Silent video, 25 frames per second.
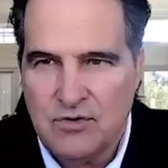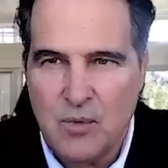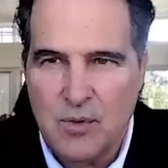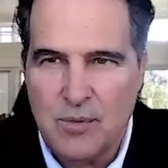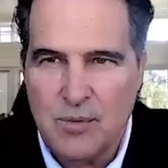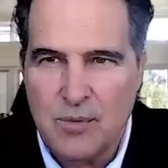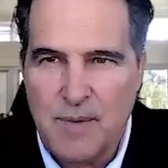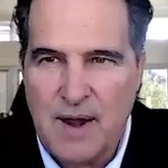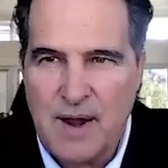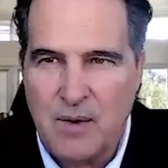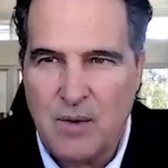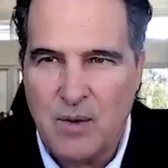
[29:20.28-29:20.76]

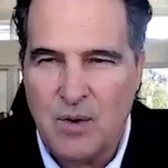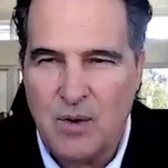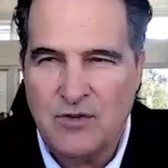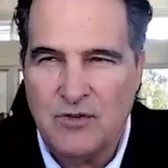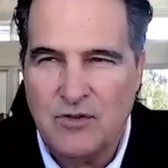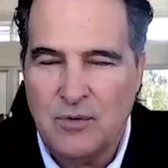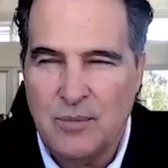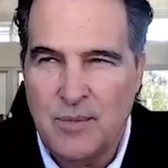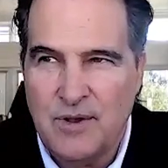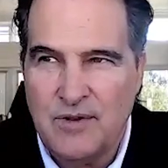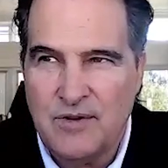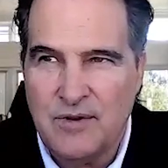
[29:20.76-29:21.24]
starting with
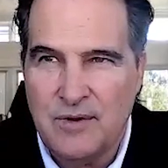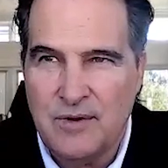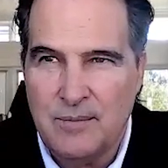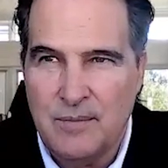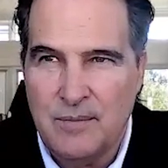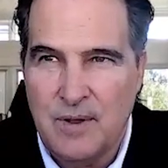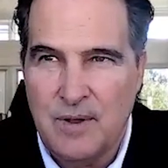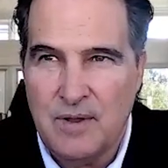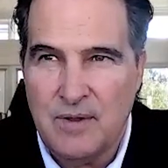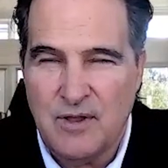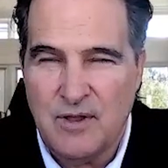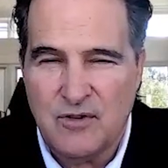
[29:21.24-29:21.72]
macro as you
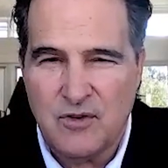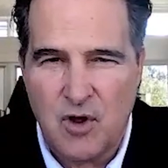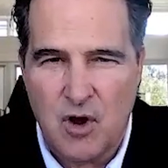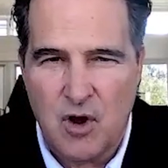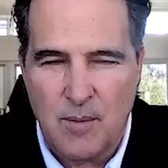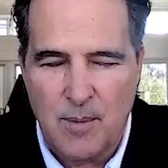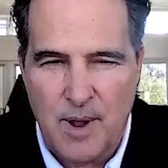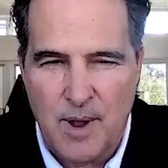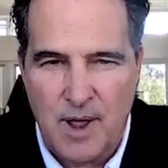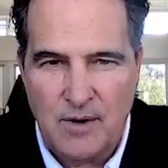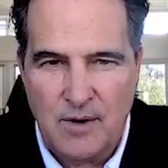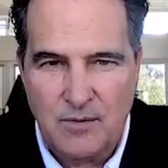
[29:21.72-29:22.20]
mentioned uh, that's
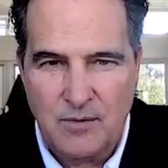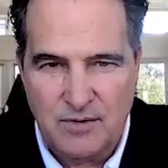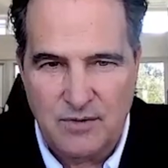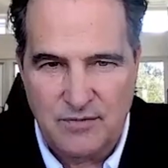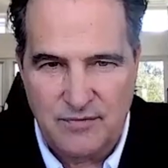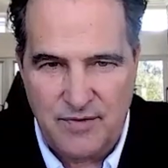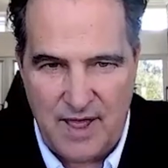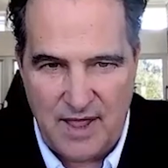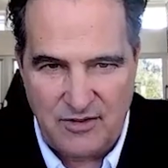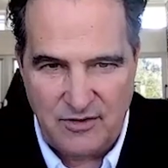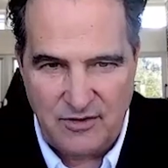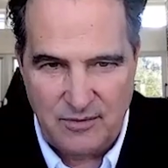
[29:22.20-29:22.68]
carbohydrates
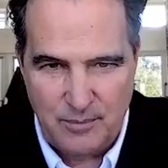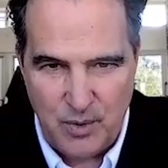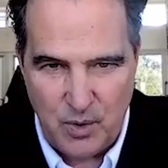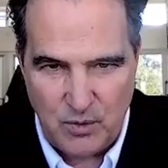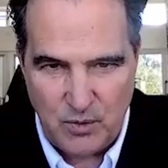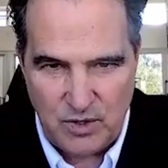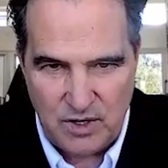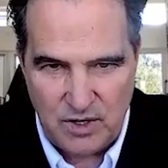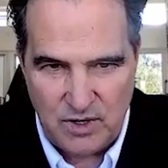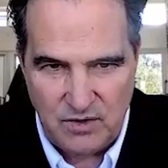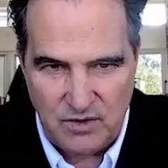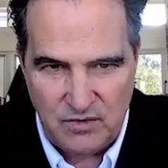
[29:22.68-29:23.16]
fats and
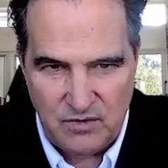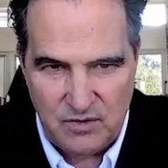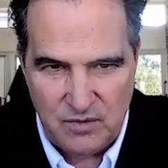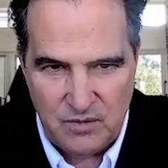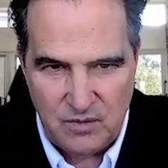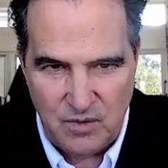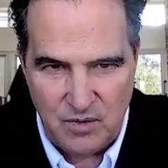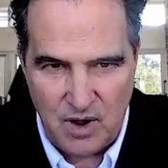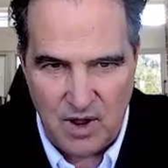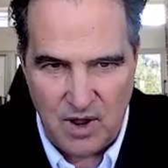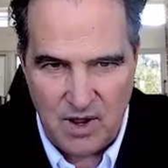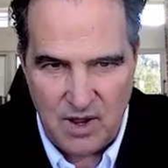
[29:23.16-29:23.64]
proteins
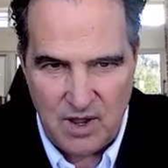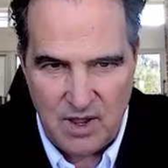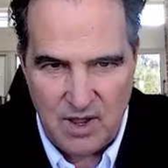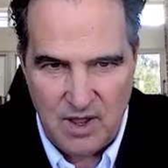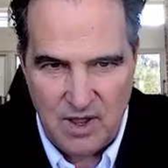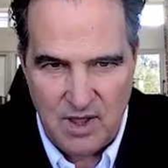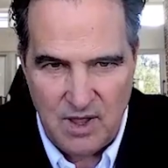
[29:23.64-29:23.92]
right